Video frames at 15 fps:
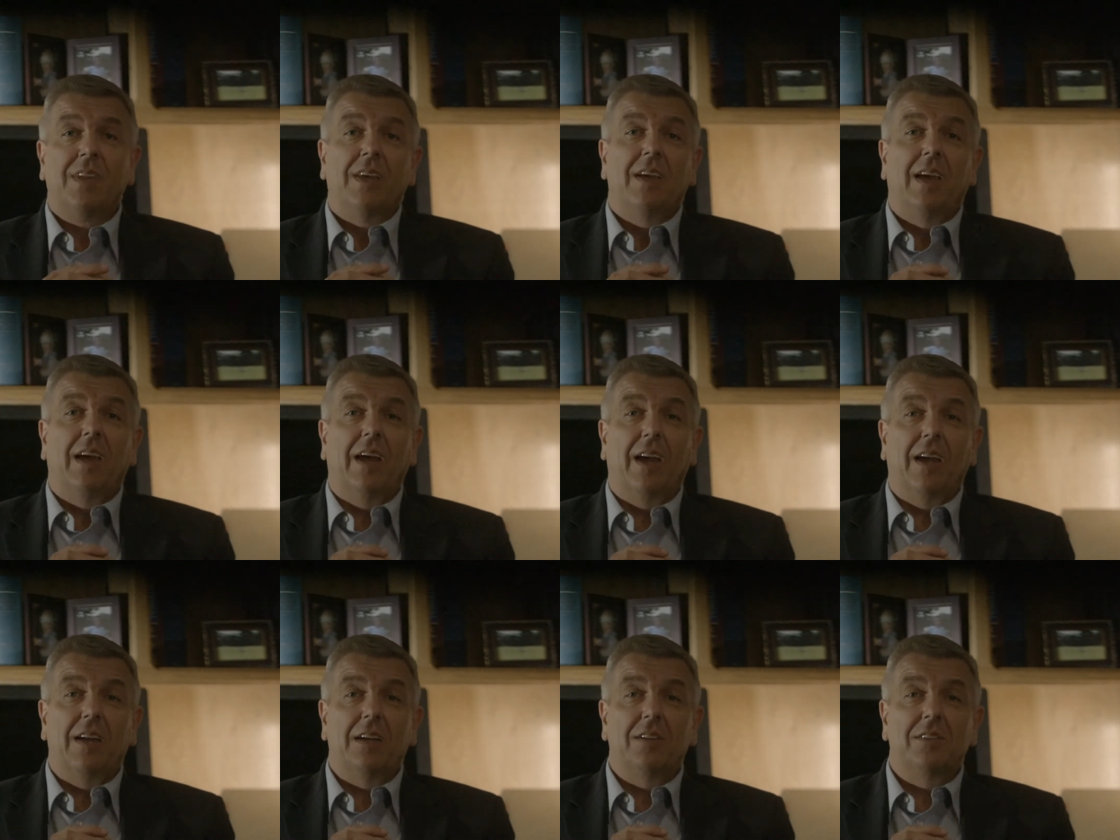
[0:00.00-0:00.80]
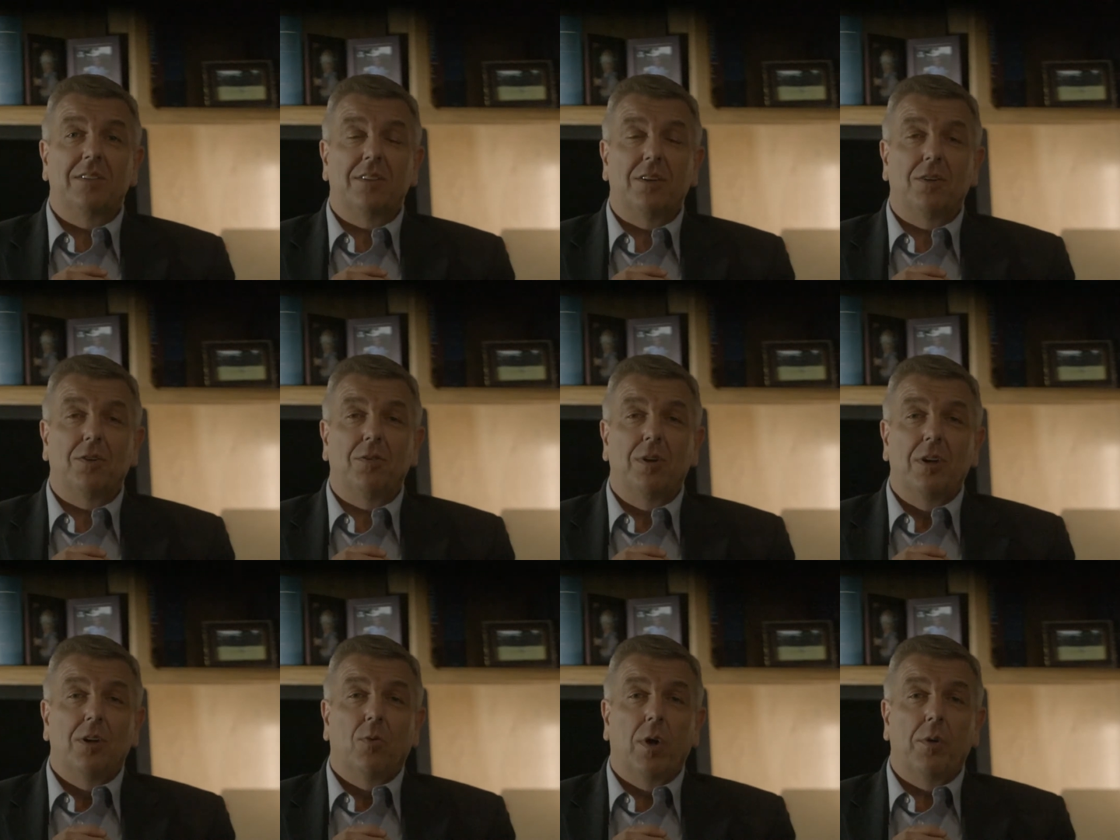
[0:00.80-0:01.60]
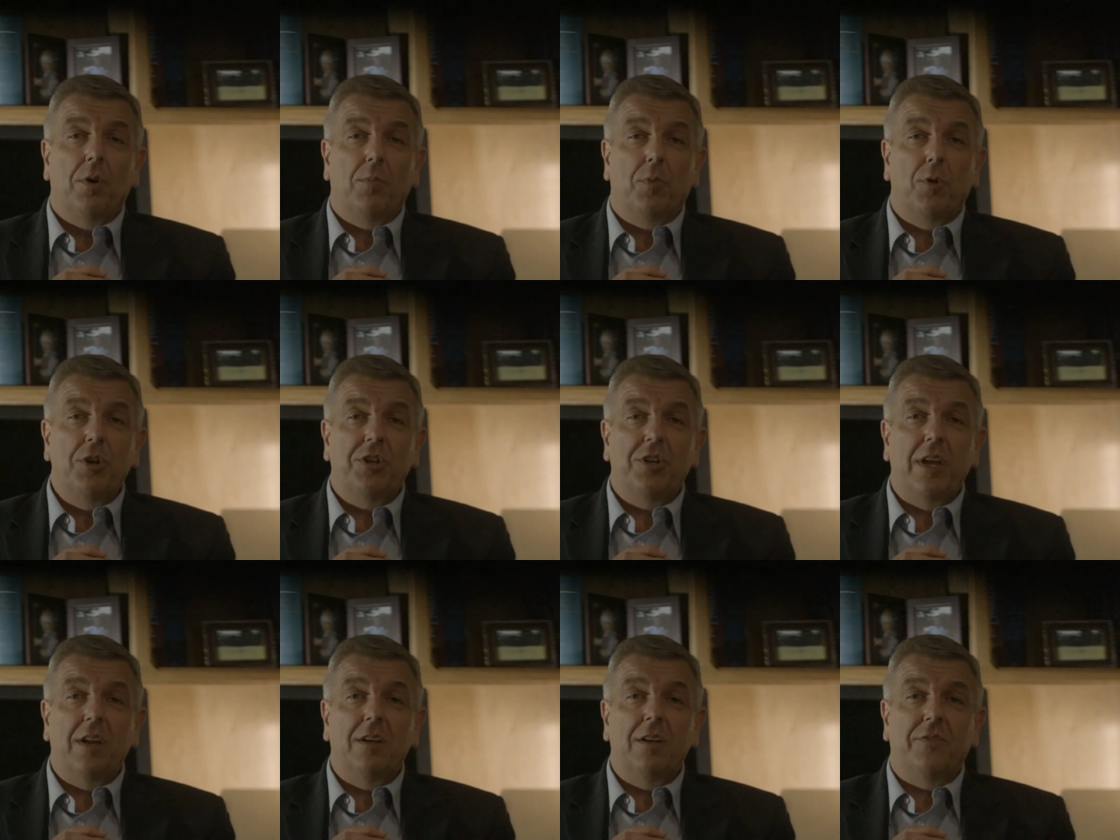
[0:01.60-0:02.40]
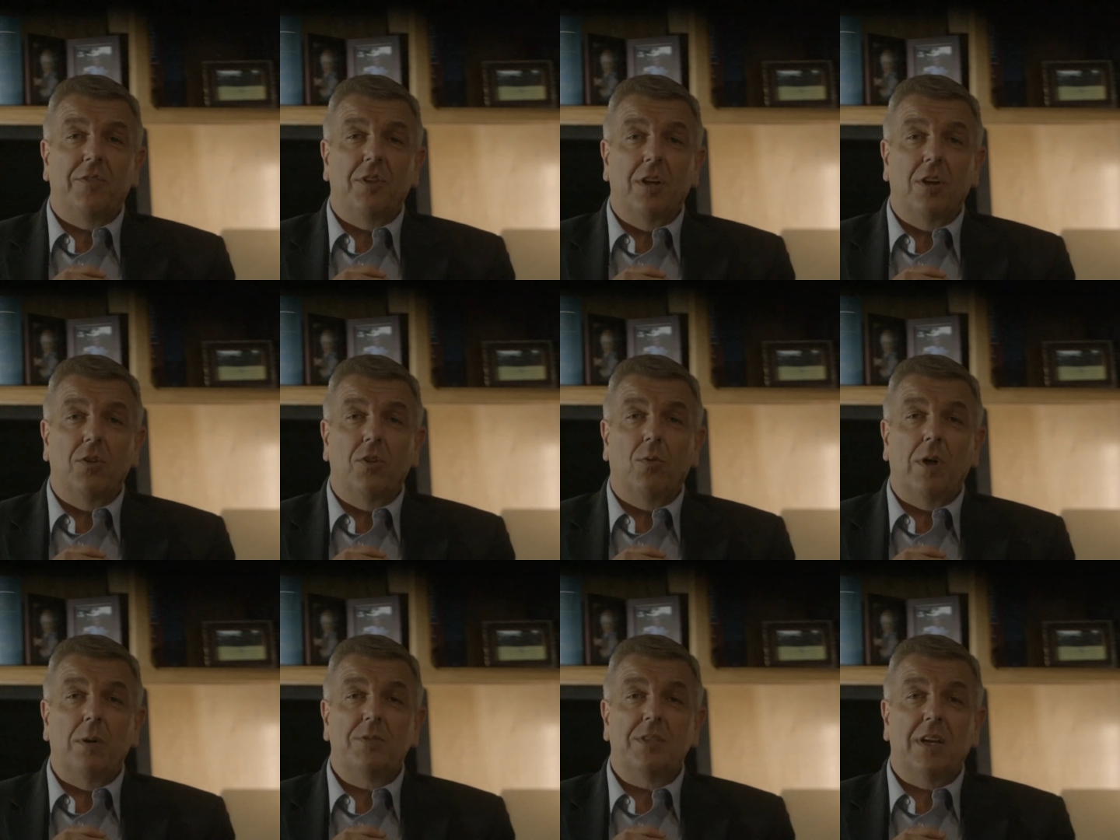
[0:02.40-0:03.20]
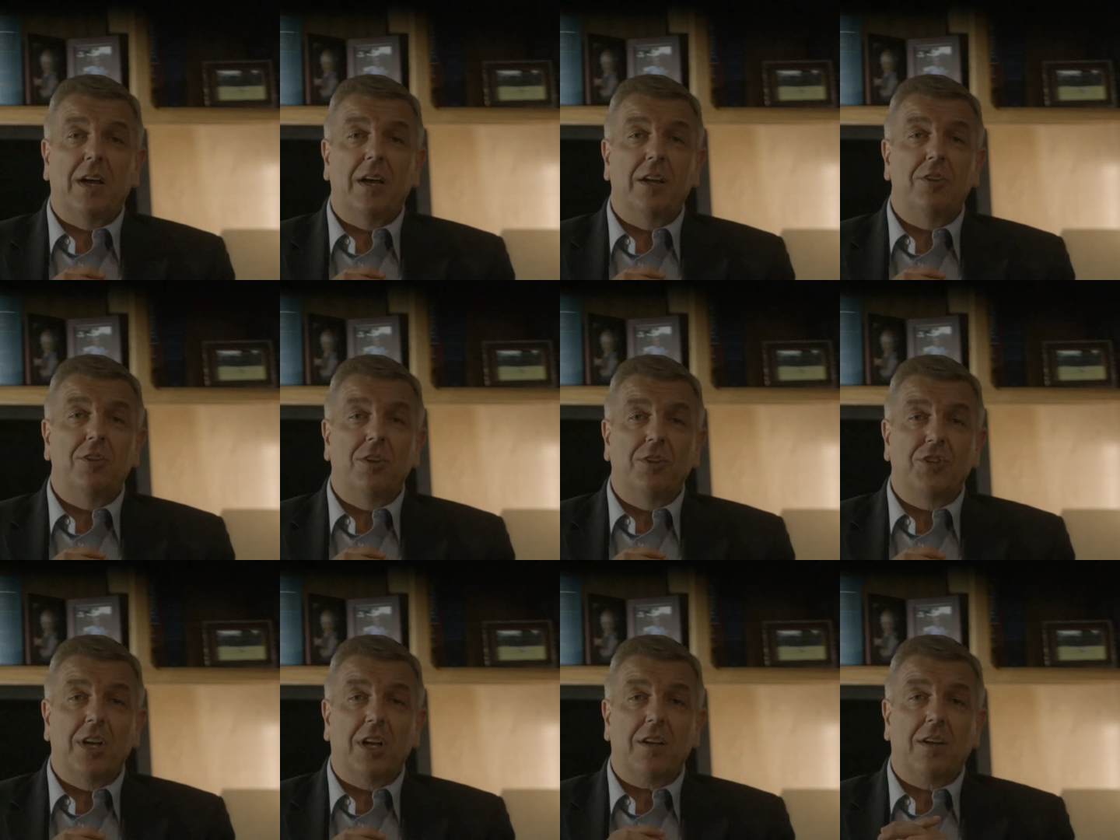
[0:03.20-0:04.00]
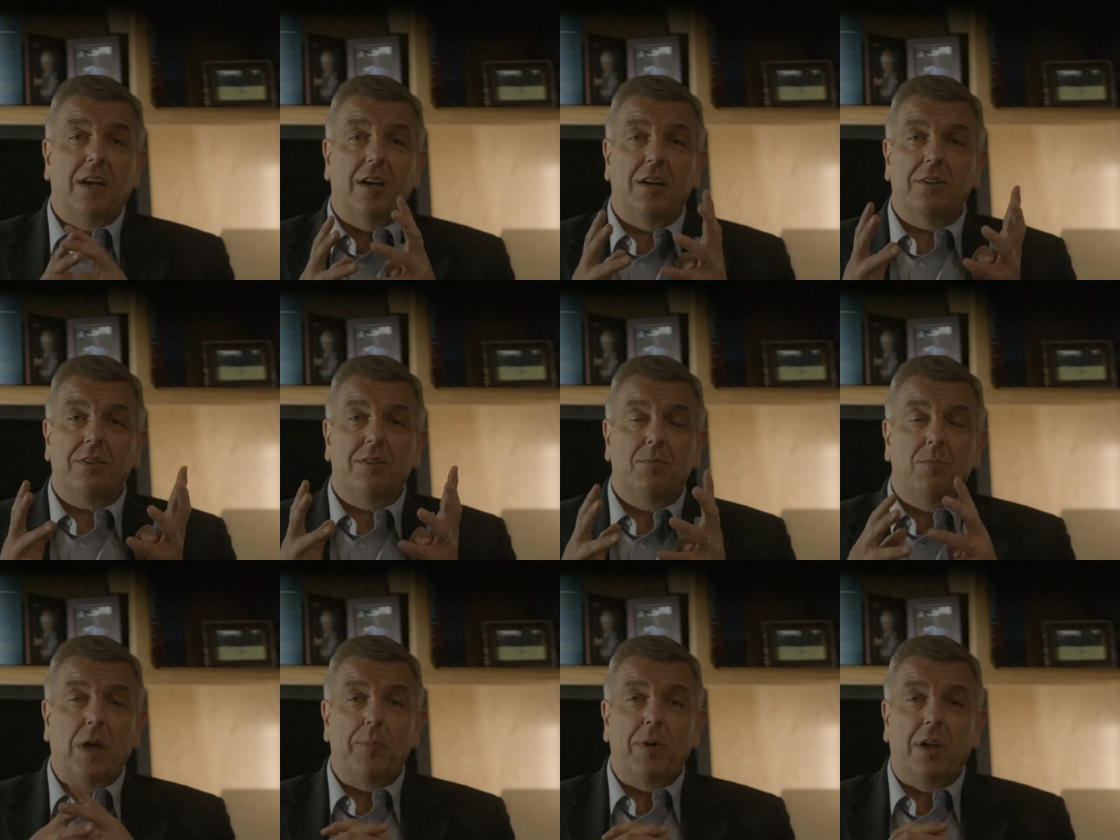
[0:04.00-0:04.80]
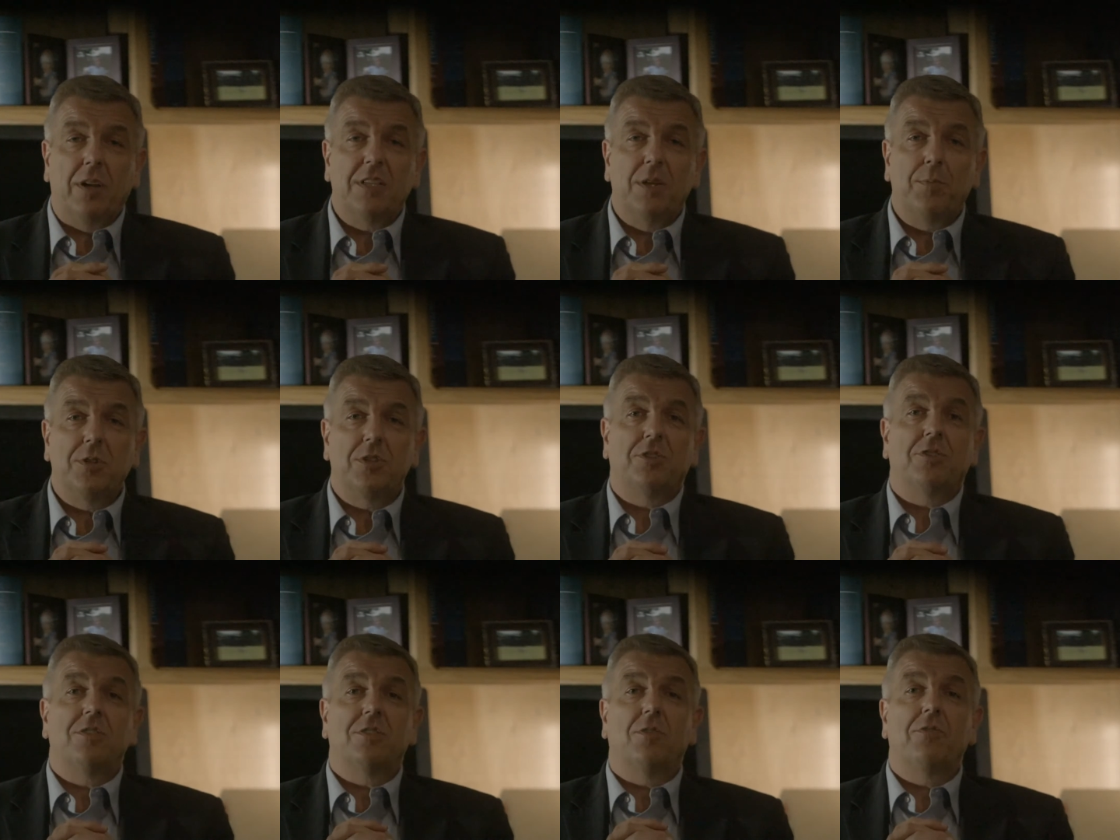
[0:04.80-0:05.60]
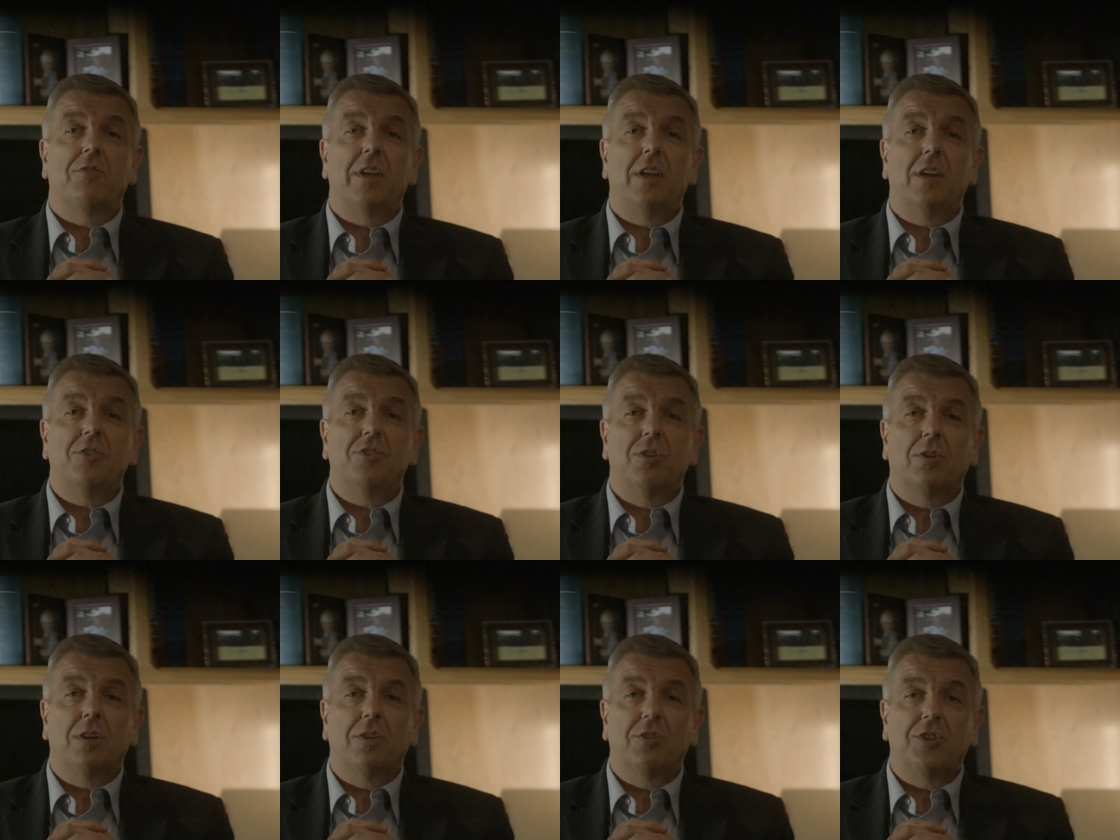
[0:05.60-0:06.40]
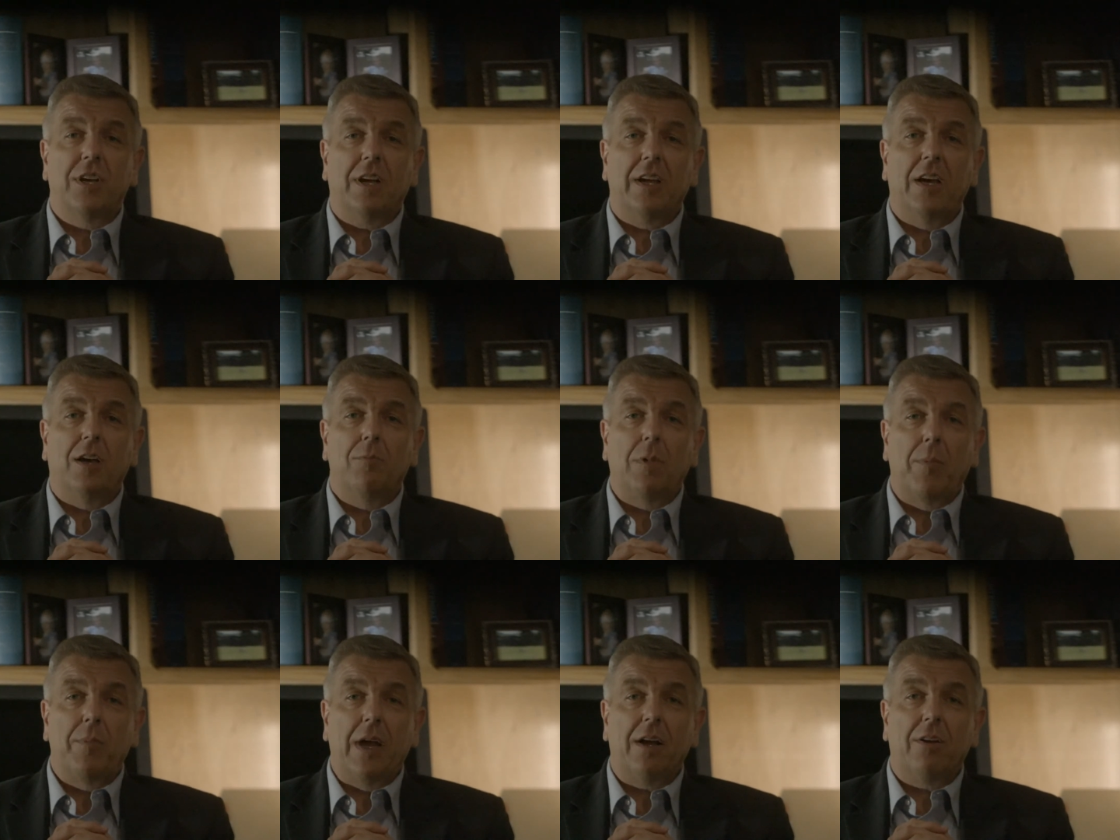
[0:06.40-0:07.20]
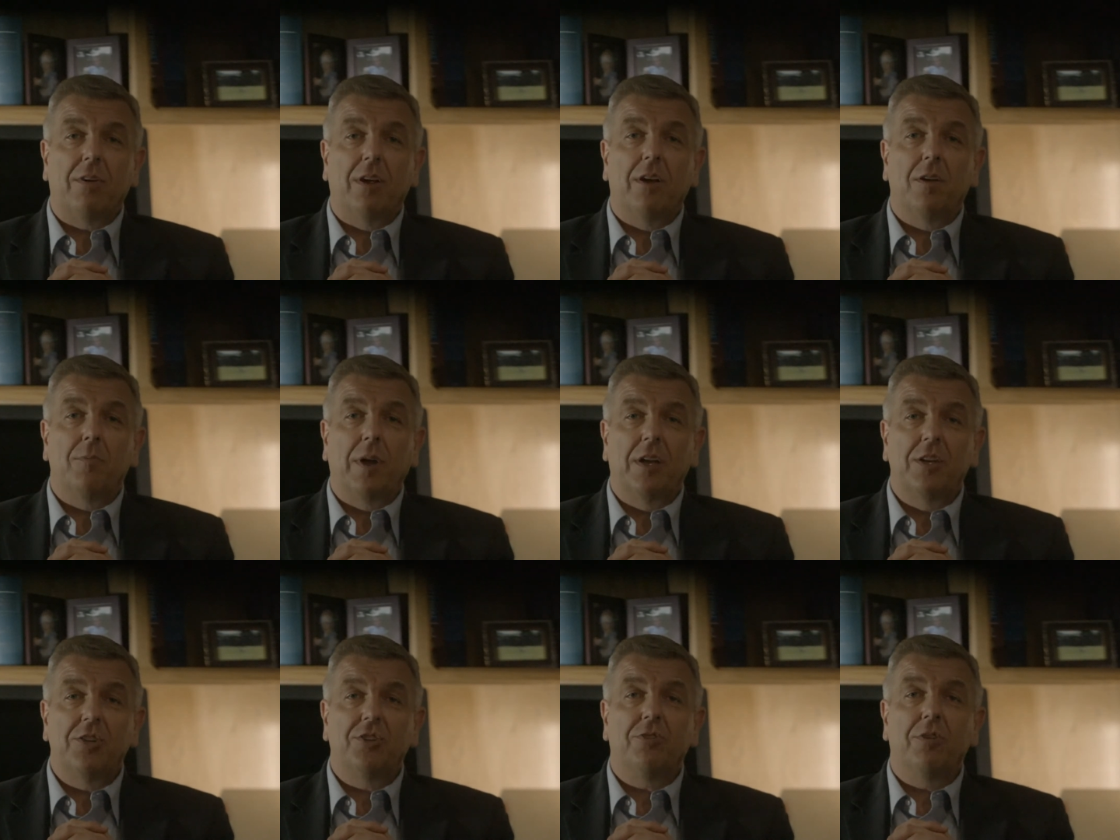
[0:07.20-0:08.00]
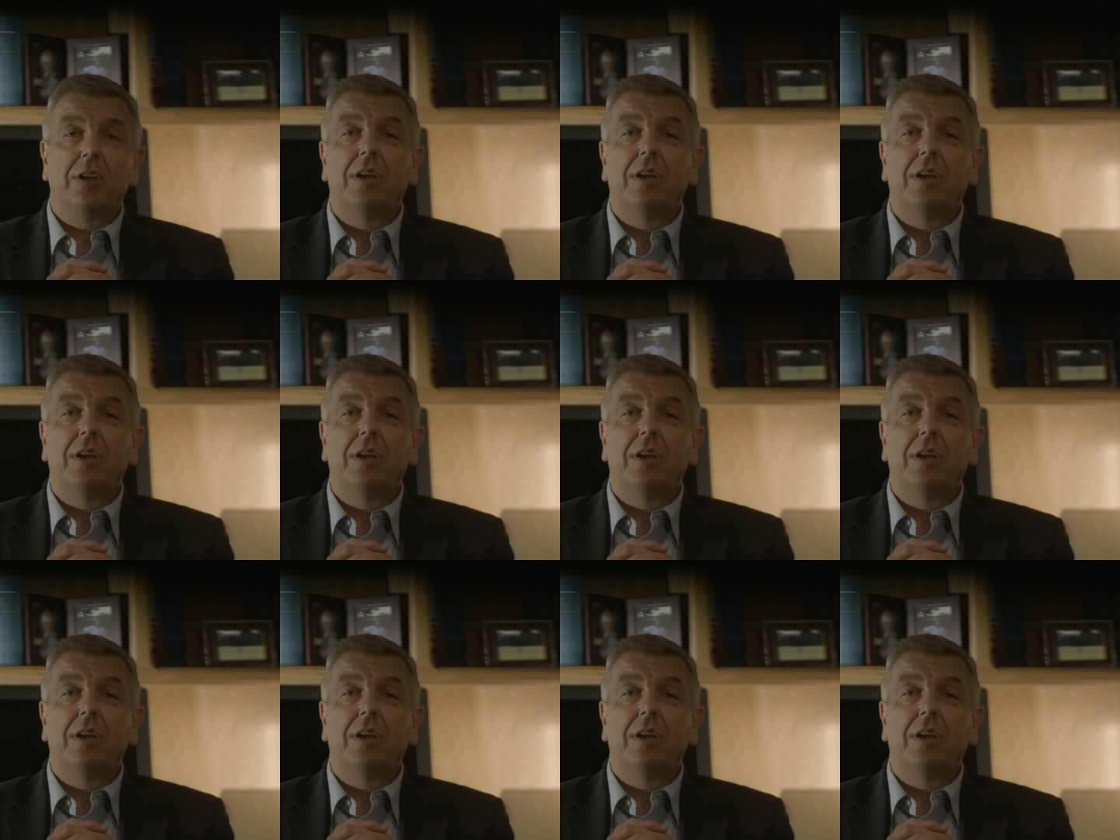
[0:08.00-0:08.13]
and so we would appreciate it if you go to the website. You can check out my policy positions on things. You can check out my background and my history.